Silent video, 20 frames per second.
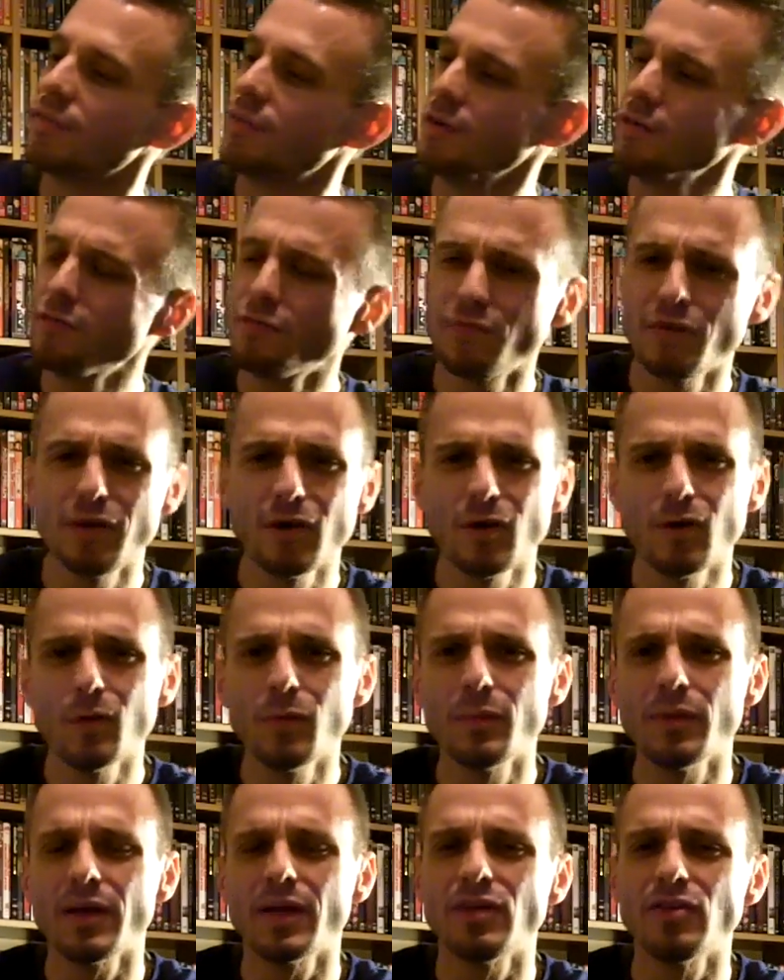This
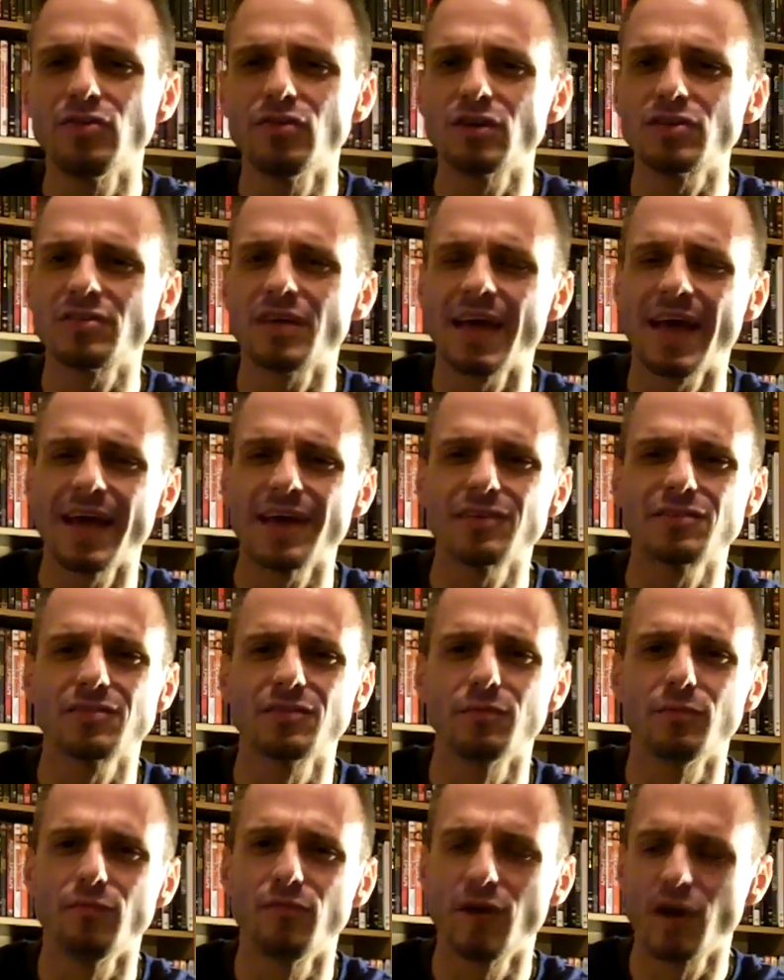film just has
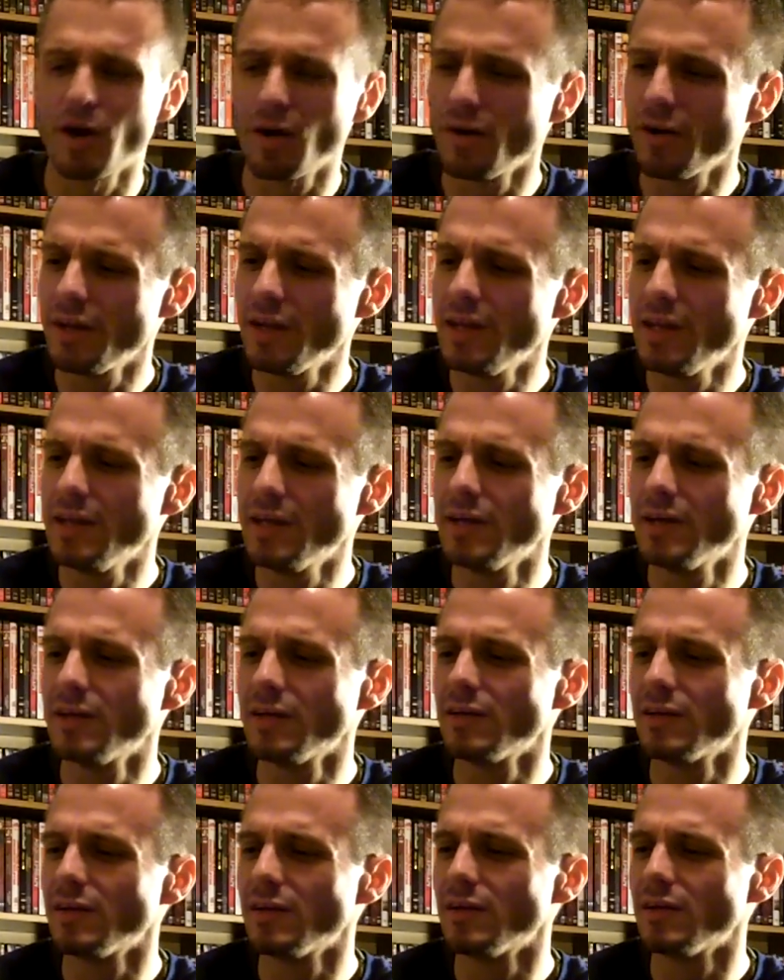some very
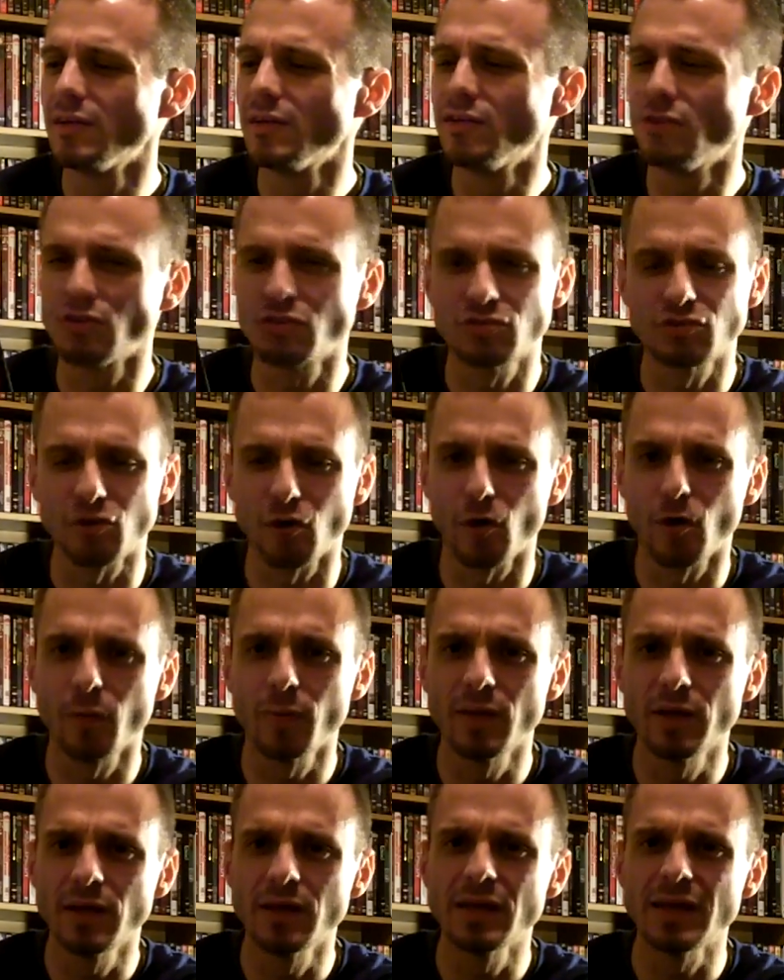
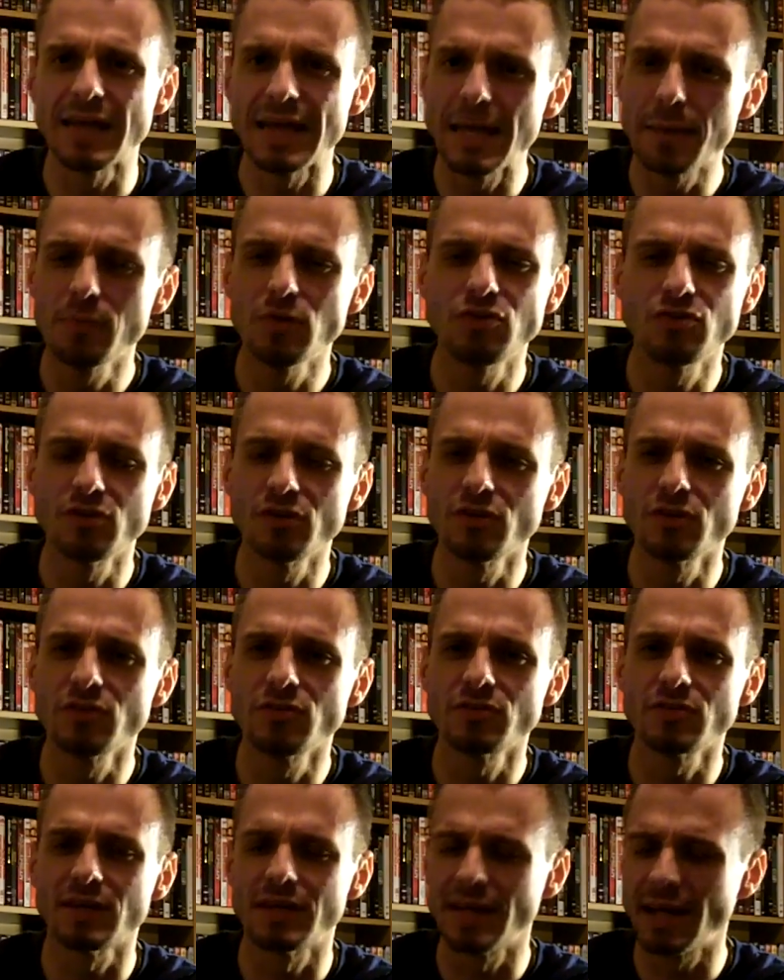disturbing
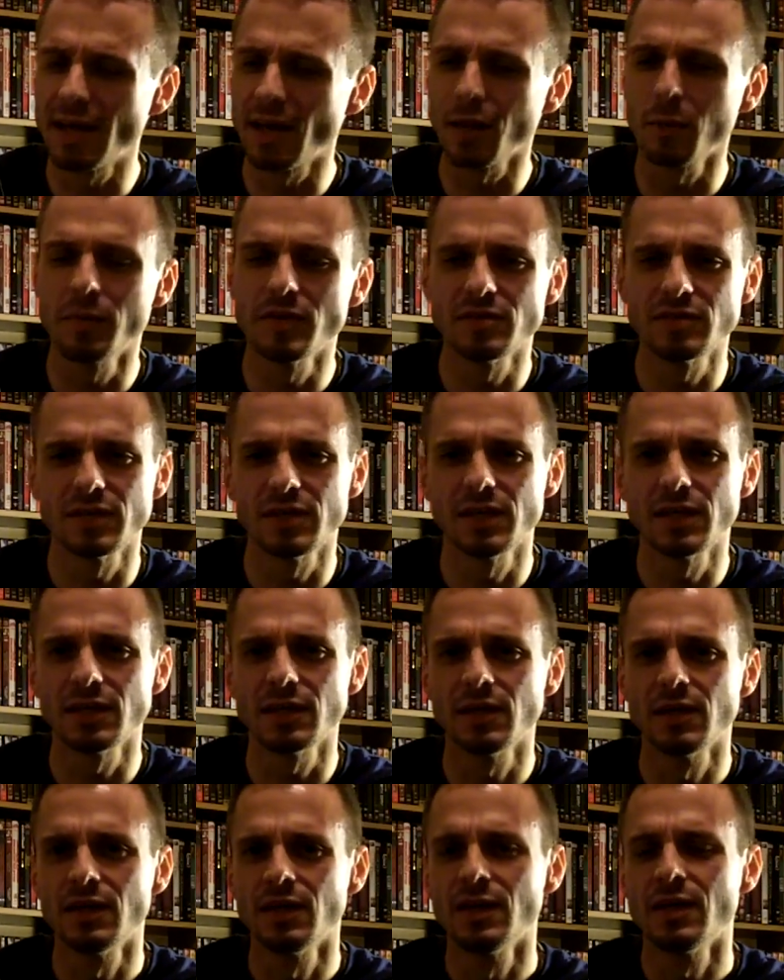images and elements in
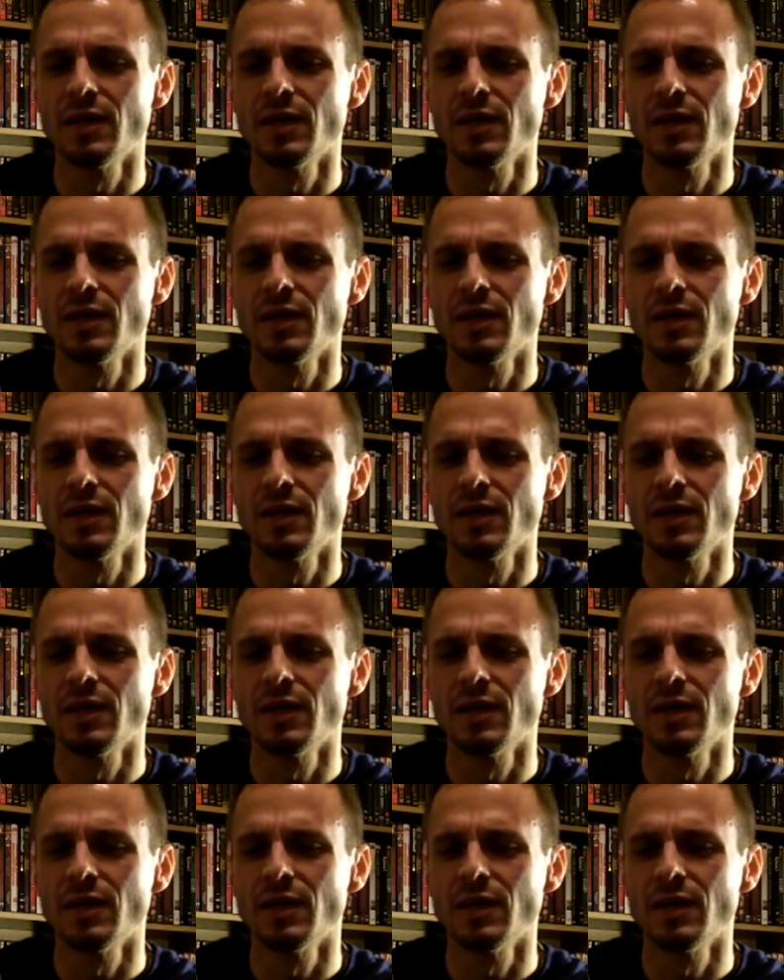it.